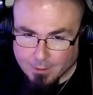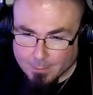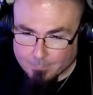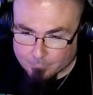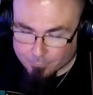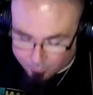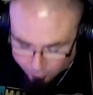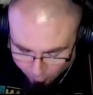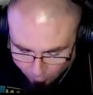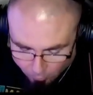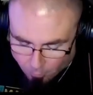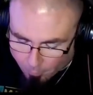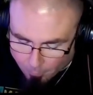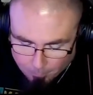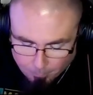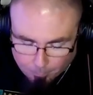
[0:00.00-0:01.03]
I am
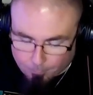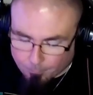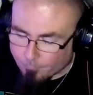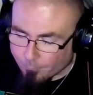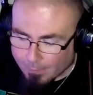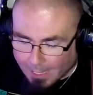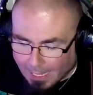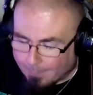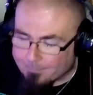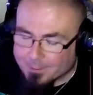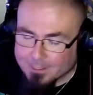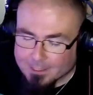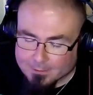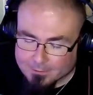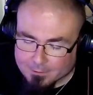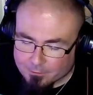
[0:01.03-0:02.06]
so happy to
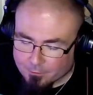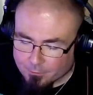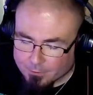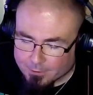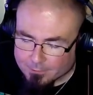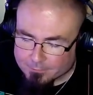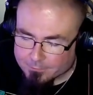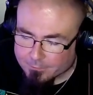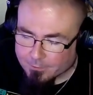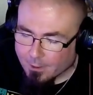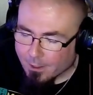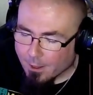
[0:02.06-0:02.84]
get to do this.